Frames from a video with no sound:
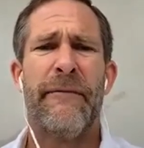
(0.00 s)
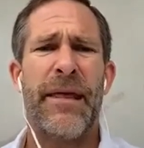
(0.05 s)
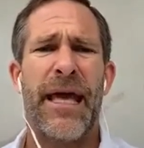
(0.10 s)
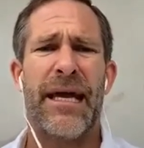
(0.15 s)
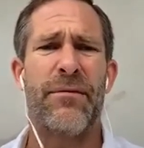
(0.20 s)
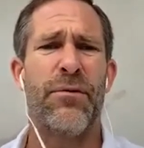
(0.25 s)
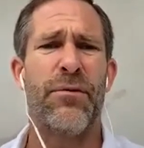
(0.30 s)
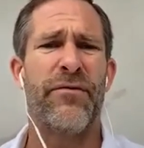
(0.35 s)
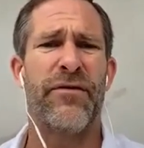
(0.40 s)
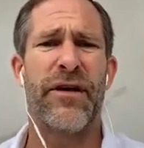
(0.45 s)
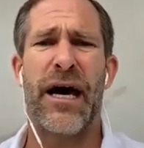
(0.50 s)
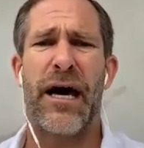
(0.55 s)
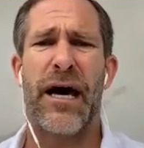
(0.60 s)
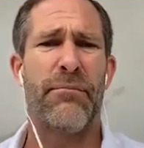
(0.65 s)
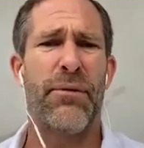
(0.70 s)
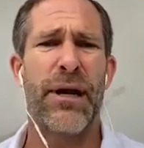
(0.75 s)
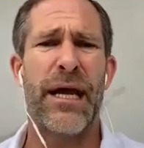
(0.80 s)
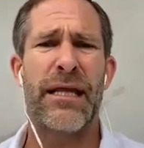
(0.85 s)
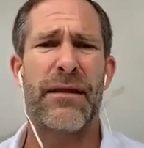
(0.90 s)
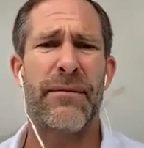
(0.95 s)
And we've got to
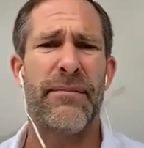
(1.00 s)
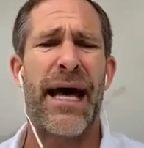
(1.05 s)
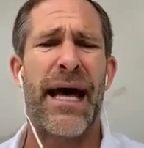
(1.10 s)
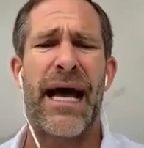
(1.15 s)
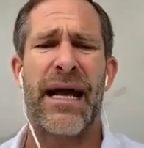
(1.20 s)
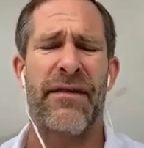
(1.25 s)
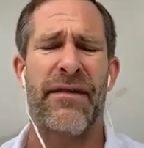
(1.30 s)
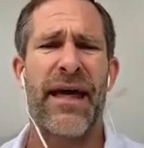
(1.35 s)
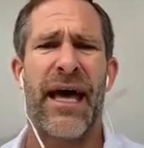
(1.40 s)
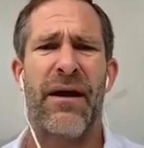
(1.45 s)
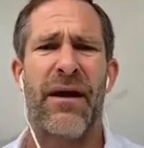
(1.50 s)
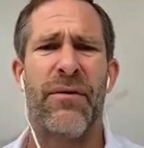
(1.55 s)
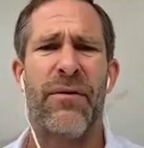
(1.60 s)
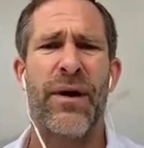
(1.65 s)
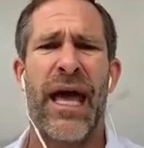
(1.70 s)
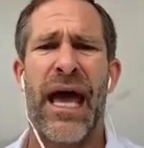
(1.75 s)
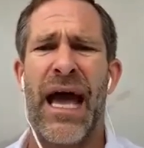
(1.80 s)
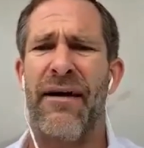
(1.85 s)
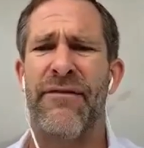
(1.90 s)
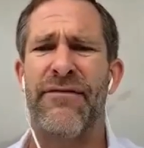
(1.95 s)
break the back of that.
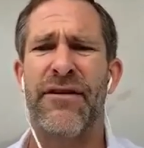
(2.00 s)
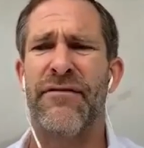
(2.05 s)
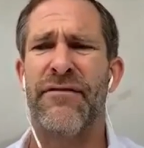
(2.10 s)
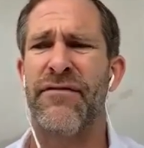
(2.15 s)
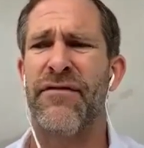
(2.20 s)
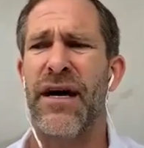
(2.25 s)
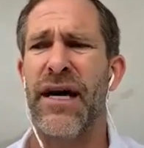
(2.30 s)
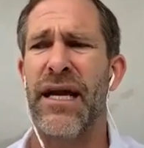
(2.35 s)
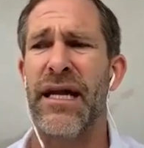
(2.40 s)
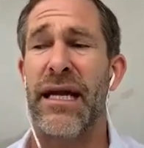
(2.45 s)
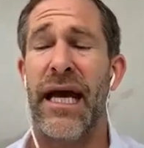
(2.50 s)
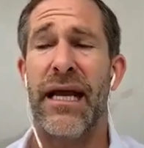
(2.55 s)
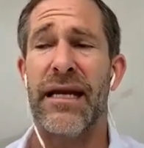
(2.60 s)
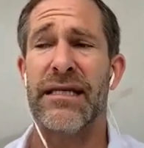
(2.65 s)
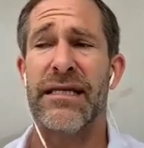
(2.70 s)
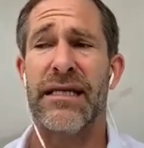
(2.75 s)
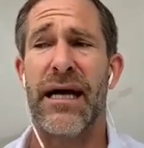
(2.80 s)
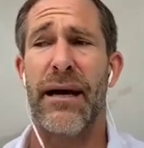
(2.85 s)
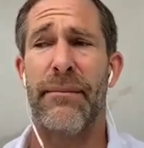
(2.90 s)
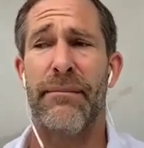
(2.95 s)
We have to find, and
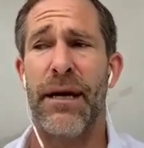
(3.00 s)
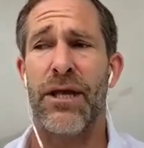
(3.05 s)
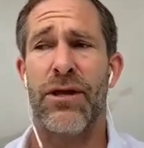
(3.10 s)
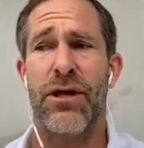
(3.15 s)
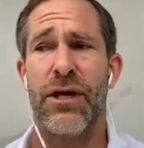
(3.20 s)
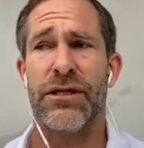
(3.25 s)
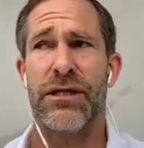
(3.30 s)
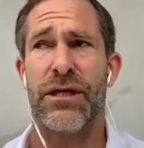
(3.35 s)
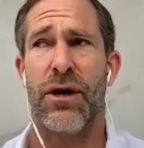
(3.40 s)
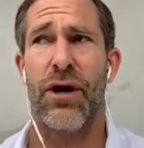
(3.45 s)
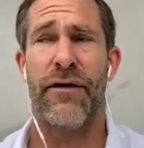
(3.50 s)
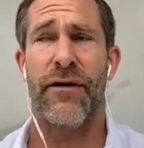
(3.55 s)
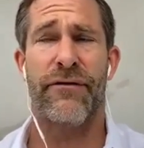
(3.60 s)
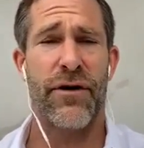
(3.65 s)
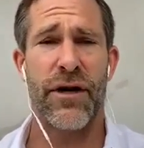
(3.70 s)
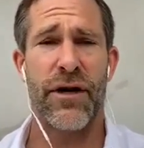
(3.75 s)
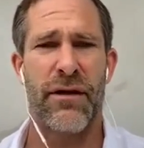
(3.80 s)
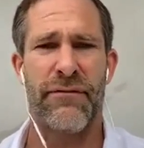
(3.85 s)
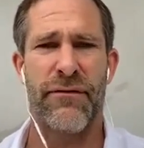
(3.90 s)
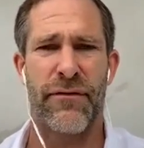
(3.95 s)
it's not by just
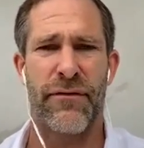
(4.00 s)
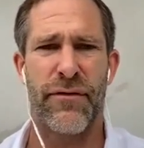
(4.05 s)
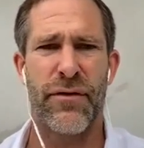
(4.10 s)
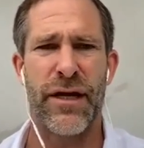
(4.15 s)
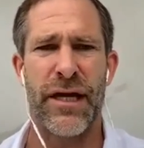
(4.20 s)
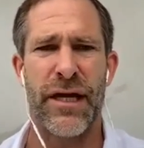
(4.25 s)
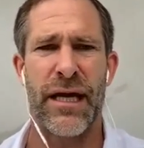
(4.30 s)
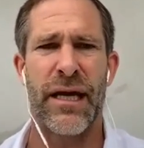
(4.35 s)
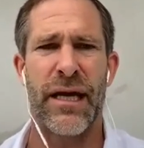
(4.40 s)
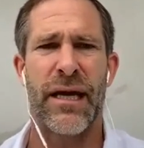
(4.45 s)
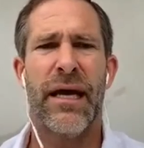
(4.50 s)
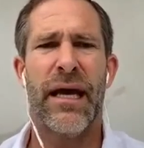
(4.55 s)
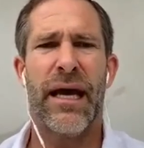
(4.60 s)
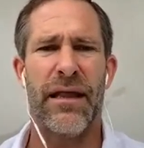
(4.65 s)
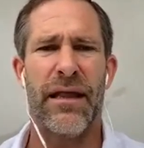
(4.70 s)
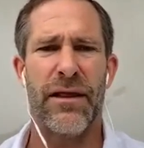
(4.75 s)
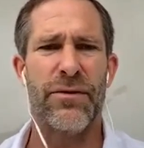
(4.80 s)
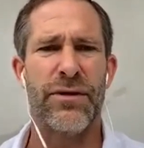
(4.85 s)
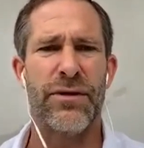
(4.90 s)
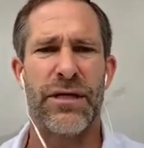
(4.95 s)
offering it for free
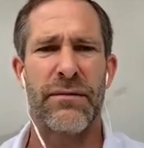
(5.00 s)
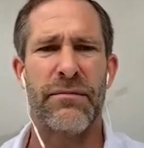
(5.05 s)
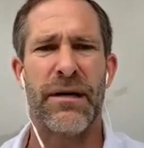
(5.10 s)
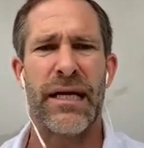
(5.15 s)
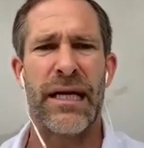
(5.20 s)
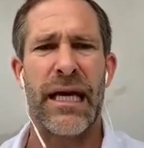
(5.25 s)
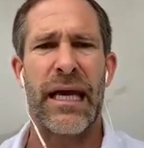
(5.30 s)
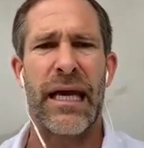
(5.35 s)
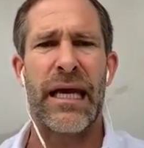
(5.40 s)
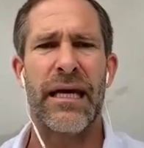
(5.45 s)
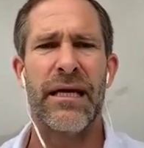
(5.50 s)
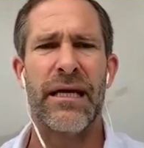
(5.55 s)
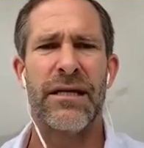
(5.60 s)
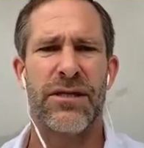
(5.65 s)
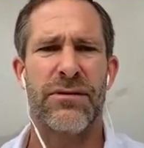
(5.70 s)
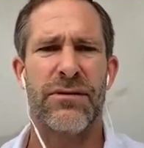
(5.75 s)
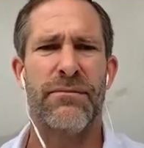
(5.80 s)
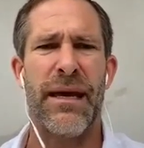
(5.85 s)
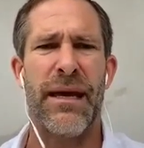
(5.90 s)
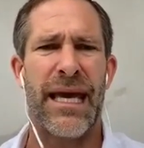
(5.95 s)
and losing money,
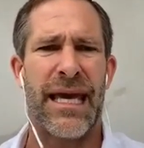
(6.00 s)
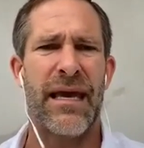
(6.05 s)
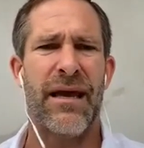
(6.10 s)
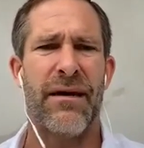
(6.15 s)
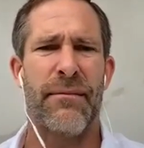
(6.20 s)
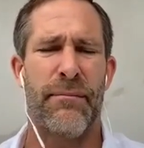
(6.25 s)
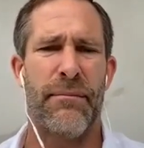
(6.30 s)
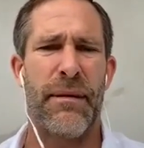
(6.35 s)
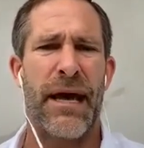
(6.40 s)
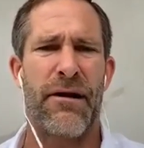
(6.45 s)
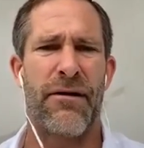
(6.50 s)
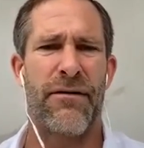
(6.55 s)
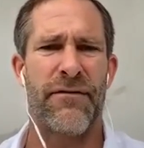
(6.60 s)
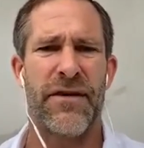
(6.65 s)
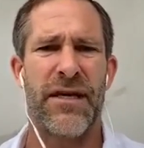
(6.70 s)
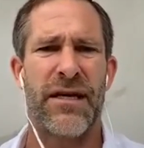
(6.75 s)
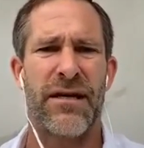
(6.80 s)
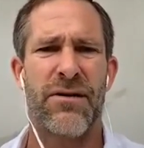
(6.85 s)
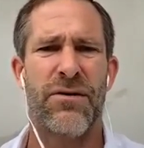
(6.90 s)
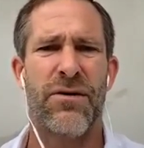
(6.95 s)
it's making a better
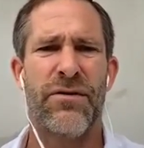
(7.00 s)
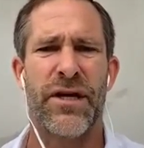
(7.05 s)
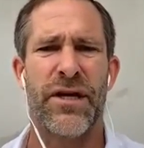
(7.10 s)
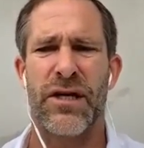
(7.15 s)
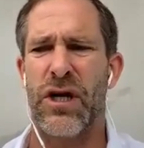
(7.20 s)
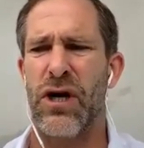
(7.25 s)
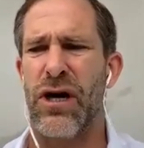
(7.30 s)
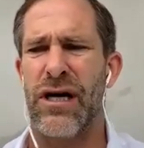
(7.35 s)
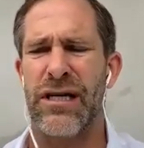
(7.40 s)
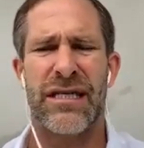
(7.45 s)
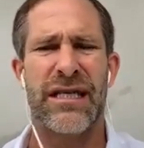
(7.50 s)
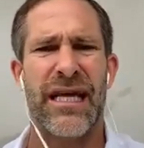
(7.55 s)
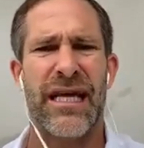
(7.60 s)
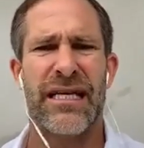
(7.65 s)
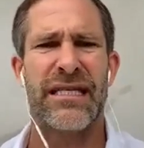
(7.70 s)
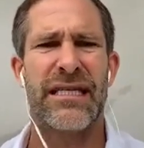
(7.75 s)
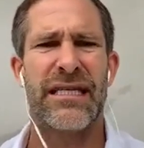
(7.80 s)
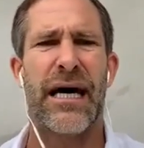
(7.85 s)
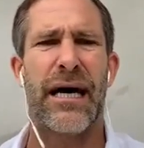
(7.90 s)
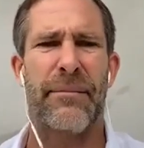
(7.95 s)
vehicle that costs
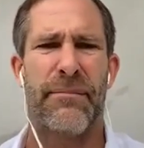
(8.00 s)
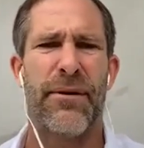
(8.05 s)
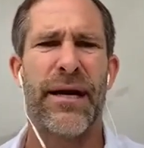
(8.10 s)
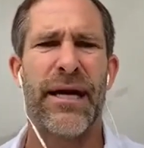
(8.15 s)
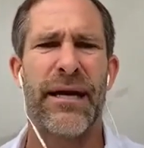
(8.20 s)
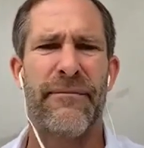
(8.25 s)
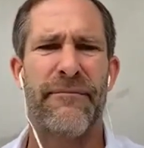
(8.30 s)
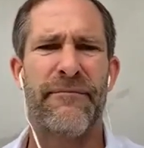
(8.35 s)
less to operate.